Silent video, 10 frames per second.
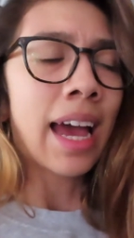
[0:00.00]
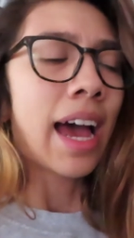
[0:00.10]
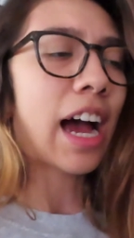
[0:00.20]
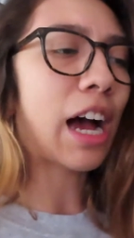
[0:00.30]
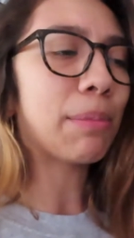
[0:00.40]

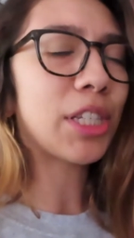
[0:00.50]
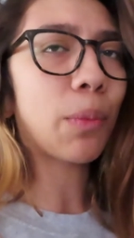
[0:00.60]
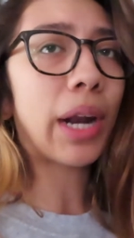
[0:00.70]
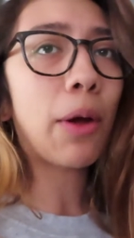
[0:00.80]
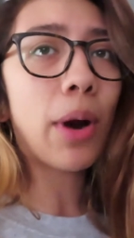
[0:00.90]
So
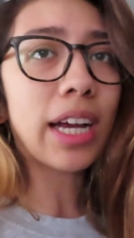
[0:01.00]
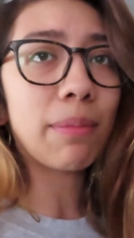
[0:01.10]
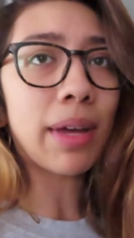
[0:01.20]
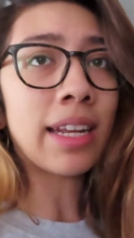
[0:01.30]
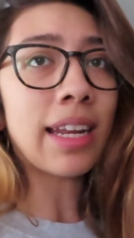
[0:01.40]
what I
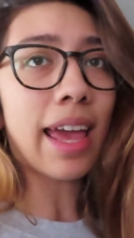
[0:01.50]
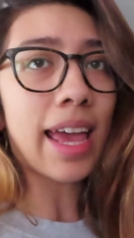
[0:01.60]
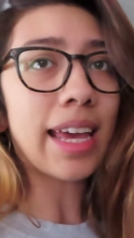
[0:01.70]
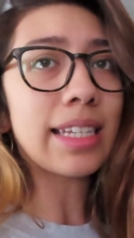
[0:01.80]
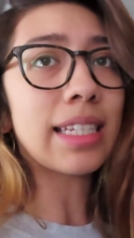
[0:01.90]
recommend
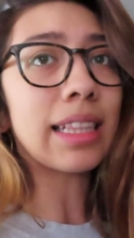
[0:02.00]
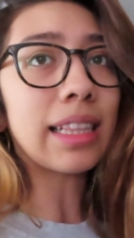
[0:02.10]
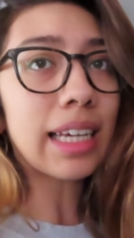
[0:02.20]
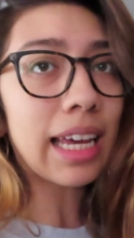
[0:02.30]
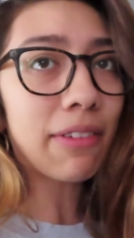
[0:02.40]
is
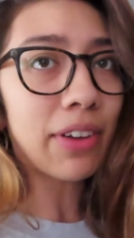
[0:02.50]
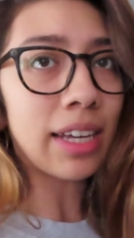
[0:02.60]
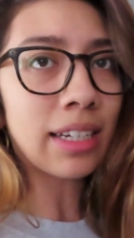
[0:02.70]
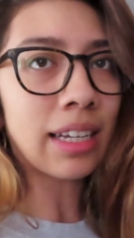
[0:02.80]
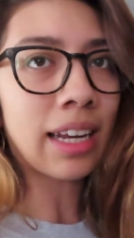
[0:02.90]
leave
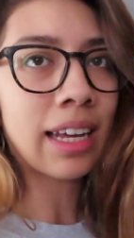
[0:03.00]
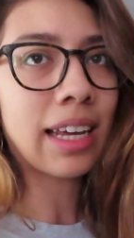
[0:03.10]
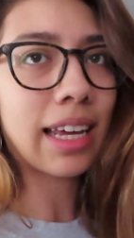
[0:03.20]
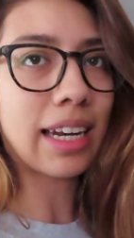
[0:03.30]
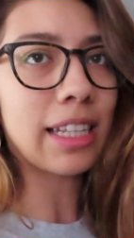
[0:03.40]
it
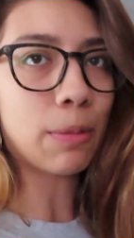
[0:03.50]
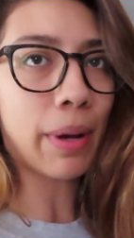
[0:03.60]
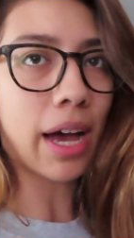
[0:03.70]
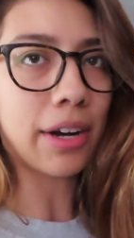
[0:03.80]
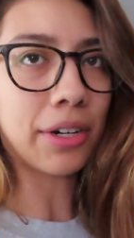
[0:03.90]
in its
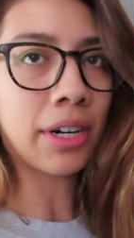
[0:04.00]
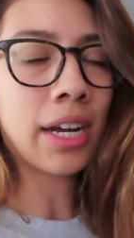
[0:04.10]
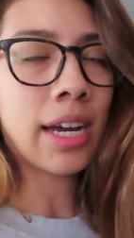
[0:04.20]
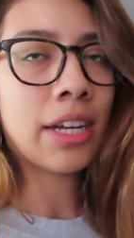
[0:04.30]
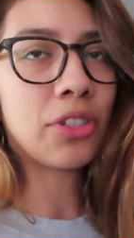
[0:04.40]
potter.
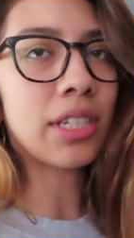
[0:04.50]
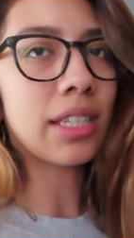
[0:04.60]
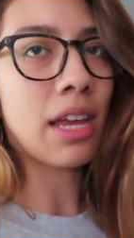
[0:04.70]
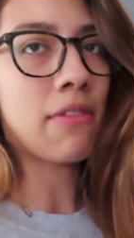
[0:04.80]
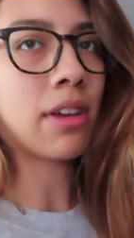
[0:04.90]
Just
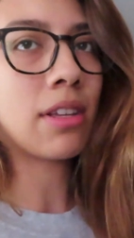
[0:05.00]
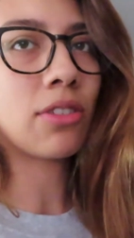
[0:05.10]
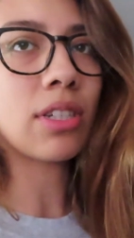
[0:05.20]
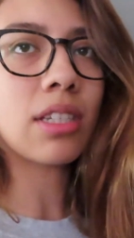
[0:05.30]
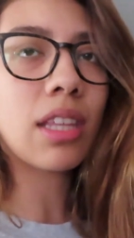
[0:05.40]
leave
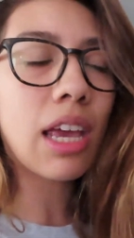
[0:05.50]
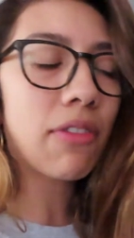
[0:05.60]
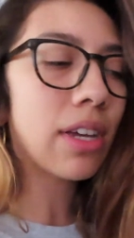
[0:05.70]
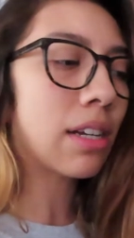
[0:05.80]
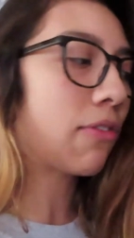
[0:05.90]

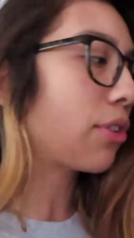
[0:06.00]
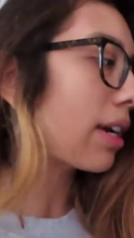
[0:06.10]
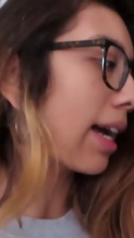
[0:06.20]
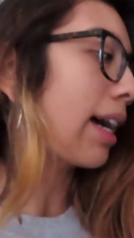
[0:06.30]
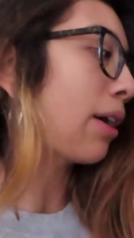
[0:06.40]
it for
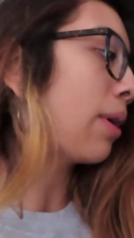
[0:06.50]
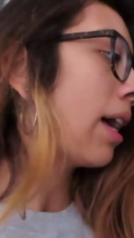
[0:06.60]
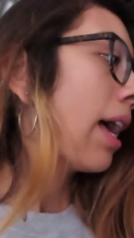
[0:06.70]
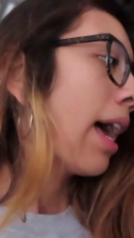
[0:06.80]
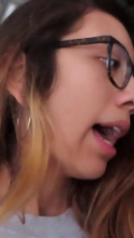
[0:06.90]
now.
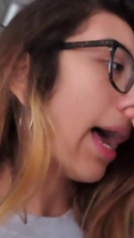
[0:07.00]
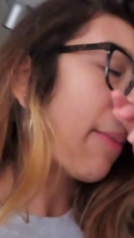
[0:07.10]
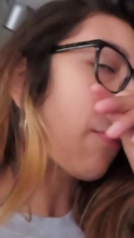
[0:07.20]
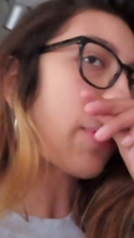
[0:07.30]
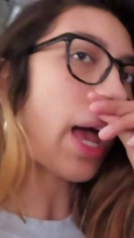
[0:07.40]

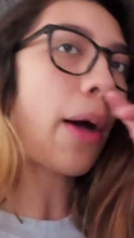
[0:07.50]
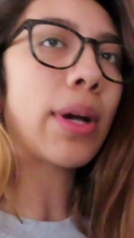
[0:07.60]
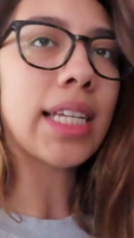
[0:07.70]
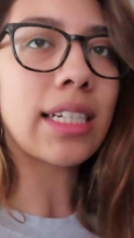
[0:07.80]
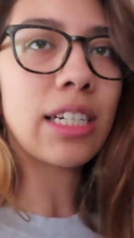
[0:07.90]
What I
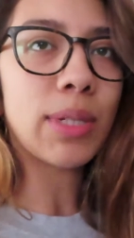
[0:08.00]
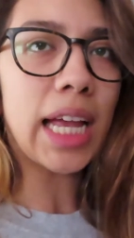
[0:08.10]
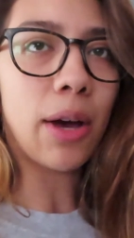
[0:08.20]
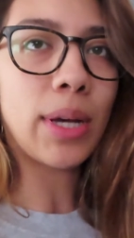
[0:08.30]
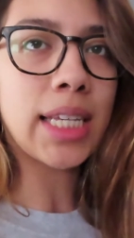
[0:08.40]
always like to do is
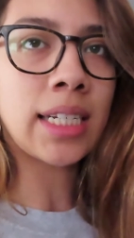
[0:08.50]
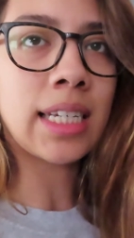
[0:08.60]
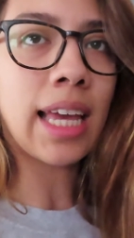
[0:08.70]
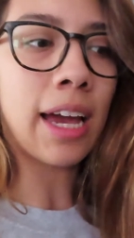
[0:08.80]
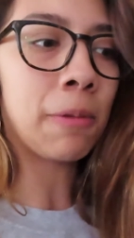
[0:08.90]
I always like
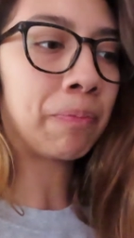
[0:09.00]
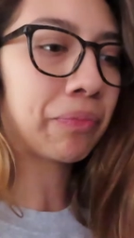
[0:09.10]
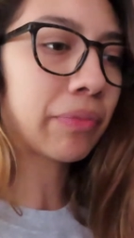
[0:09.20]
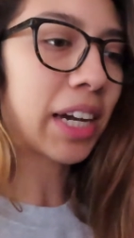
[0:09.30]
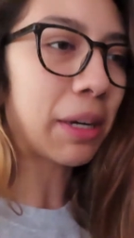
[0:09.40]
to get
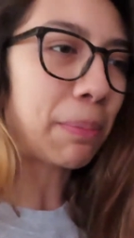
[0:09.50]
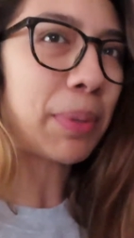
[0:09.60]
kind of